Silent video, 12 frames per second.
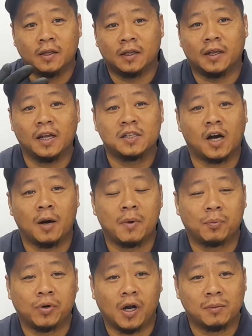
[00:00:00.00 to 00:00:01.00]
The next
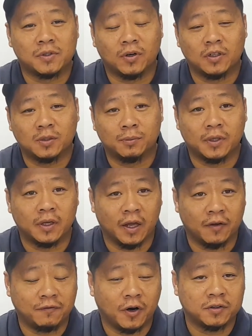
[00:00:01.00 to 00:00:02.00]
common problem is going to be a
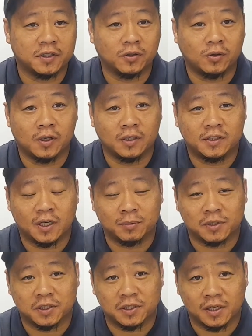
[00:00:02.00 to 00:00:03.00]
faulty coolant
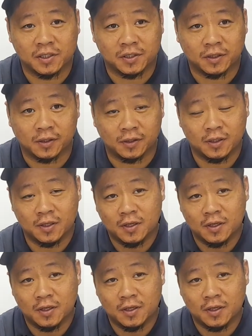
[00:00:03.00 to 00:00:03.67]
temperature sensor.